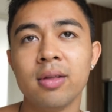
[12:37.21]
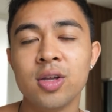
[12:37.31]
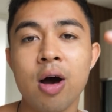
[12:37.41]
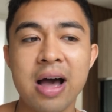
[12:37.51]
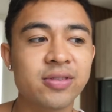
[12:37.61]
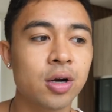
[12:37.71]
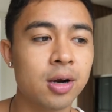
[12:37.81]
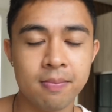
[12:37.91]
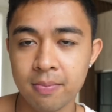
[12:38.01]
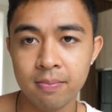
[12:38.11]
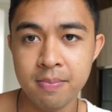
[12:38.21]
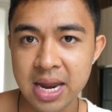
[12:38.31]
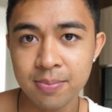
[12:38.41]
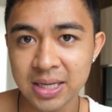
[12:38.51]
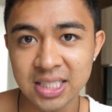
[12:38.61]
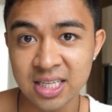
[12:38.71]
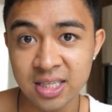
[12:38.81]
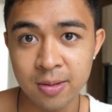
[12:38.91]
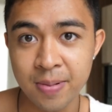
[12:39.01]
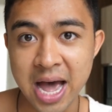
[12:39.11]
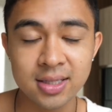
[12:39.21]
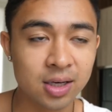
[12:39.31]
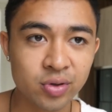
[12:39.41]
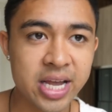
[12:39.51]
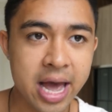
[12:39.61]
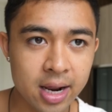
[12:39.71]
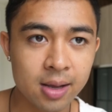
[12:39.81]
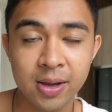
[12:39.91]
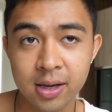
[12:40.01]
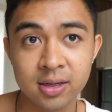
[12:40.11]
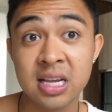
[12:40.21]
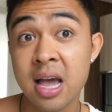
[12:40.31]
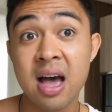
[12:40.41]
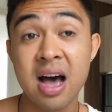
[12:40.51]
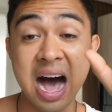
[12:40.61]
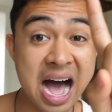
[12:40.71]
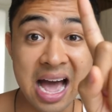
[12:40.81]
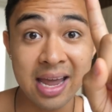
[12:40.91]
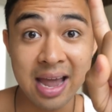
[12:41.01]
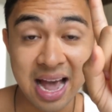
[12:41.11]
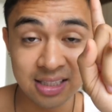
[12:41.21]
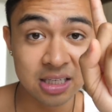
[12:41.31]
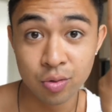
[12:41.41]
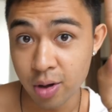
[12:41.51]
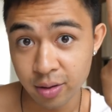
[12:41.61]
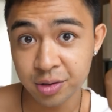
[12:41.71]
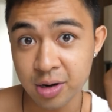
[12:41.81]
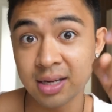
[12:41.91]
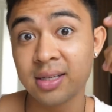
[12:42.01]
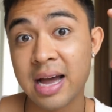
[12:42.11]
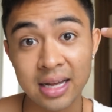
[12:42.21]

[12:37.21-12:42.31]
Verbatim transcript: you know, I've started many businesses in the past and it was a headache because I had to deal with all the stress.